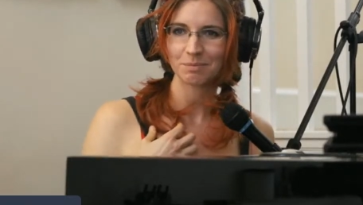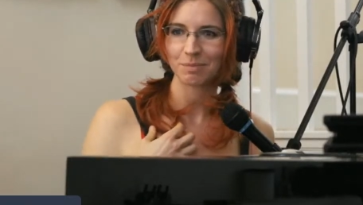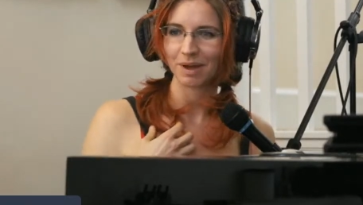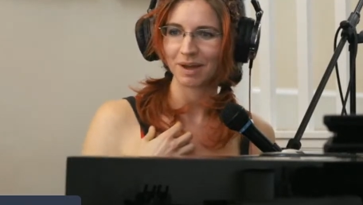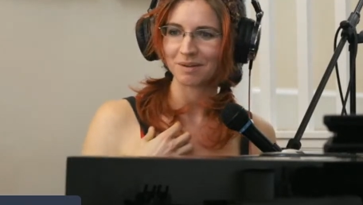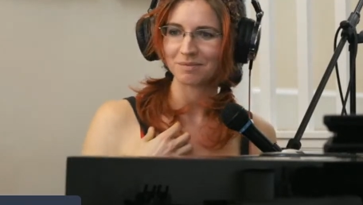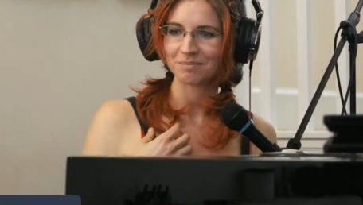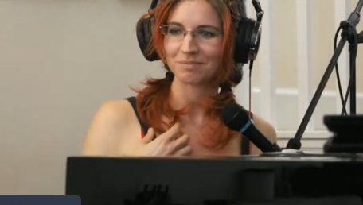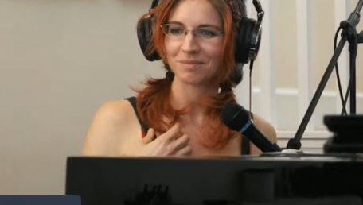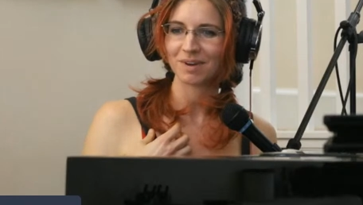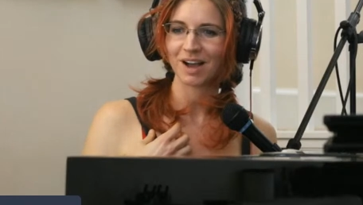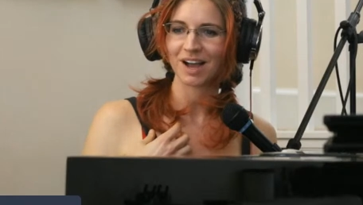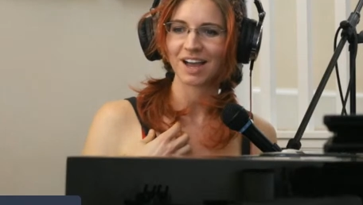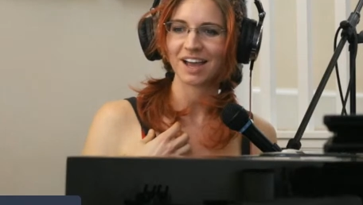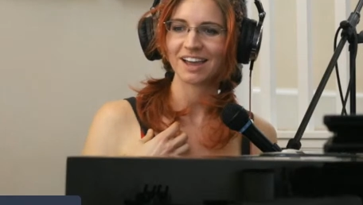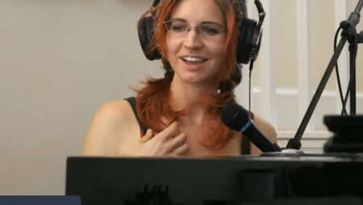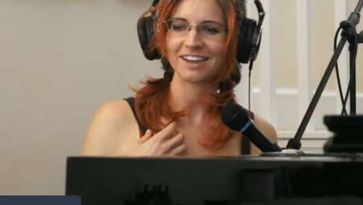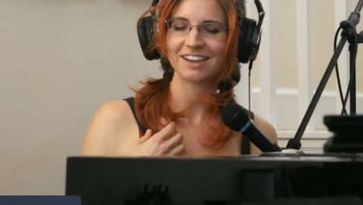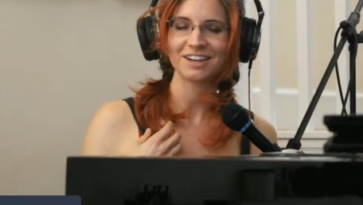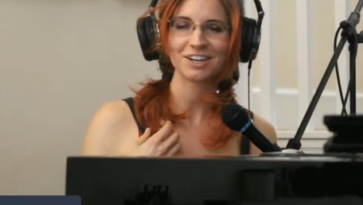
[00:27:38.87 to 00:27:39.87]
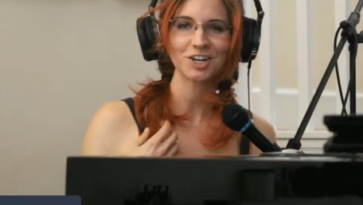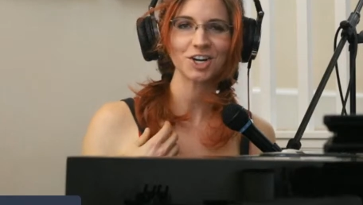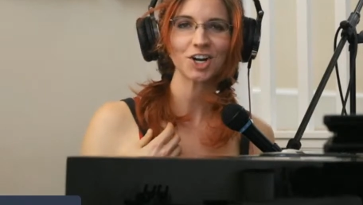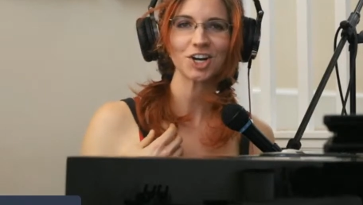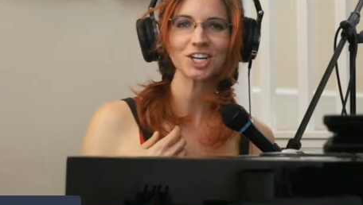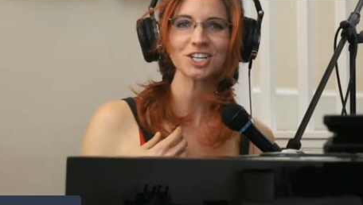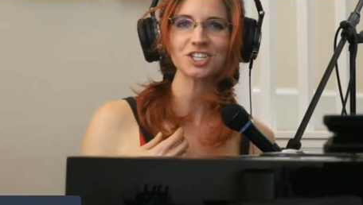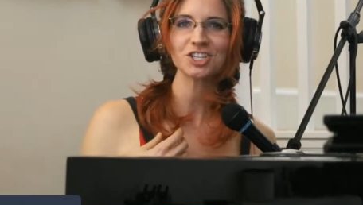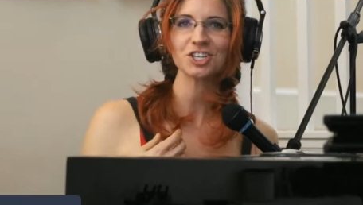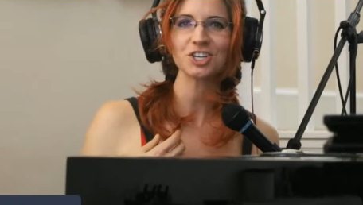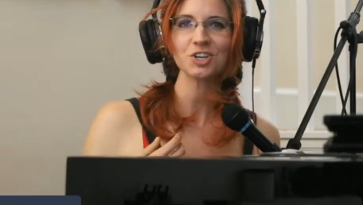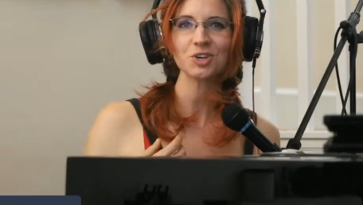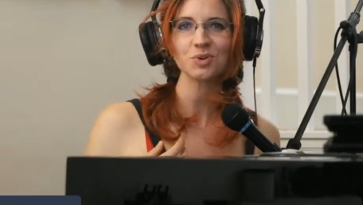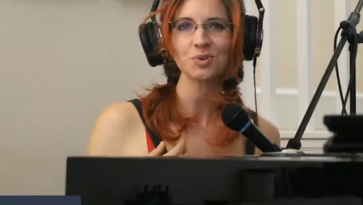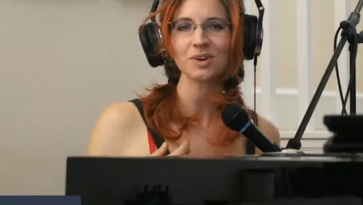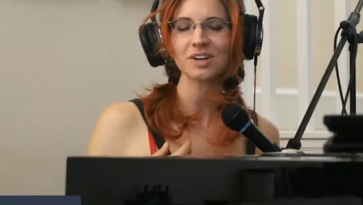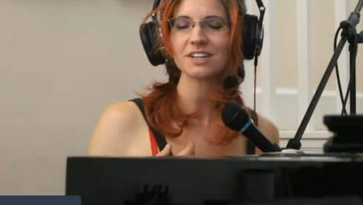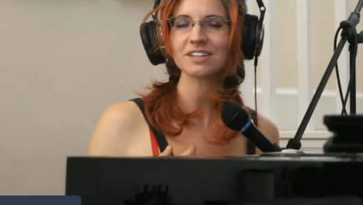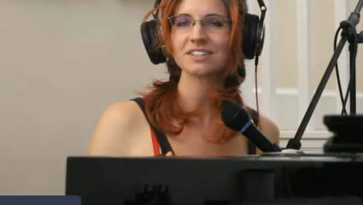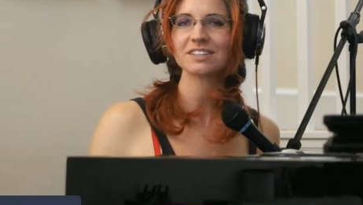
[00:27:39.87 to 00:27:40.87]
but I encourage
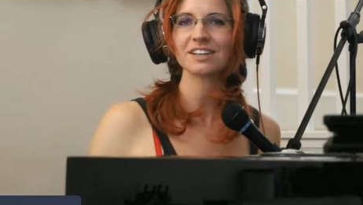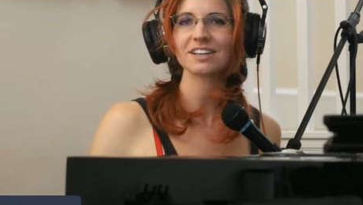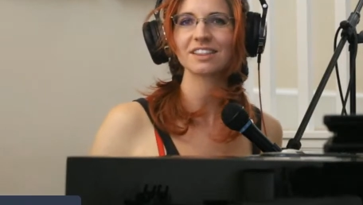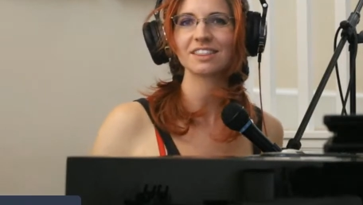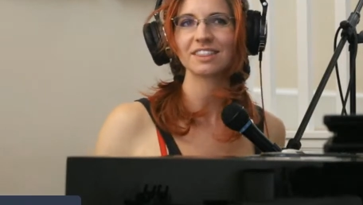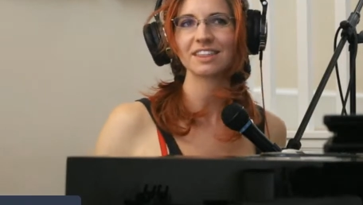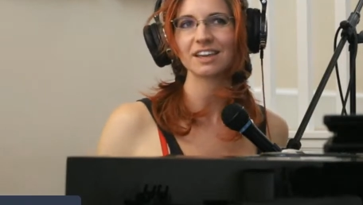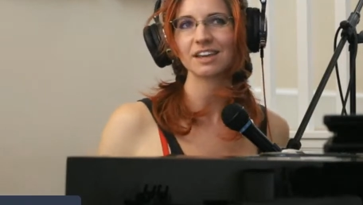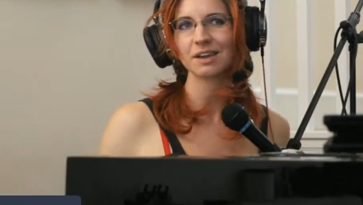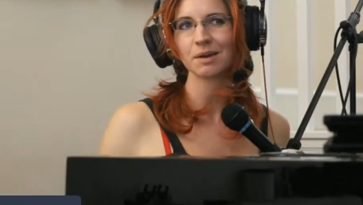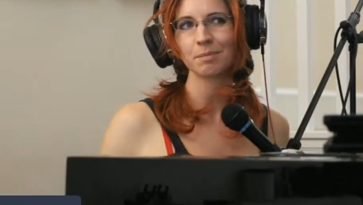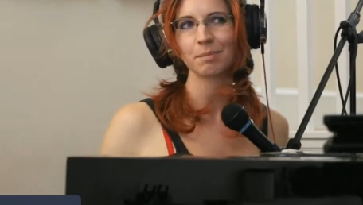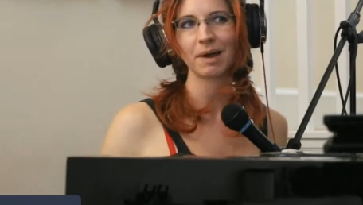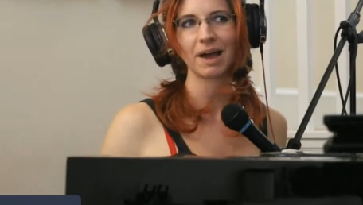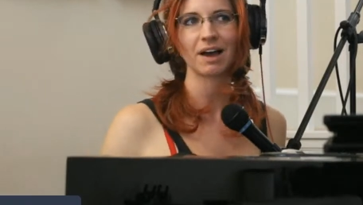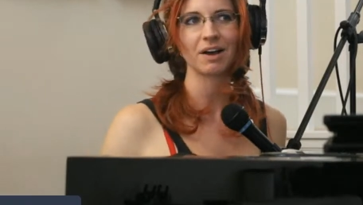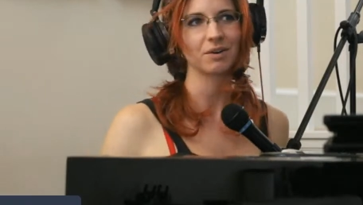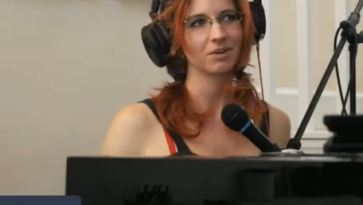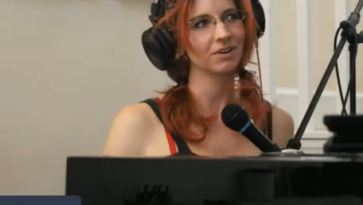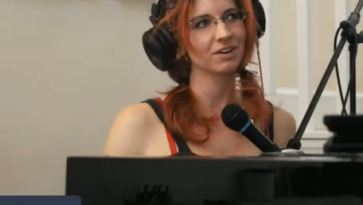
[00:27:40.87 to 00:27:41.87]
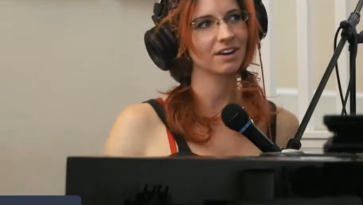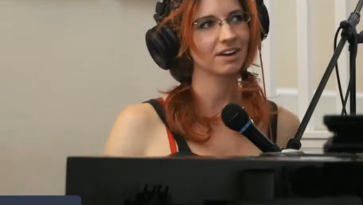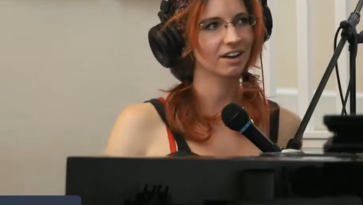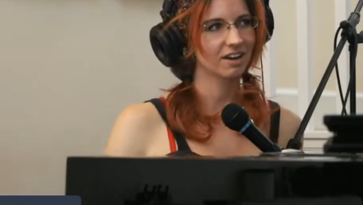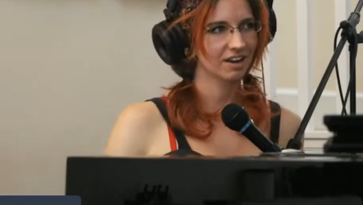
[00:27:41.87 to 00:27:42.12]
you to think about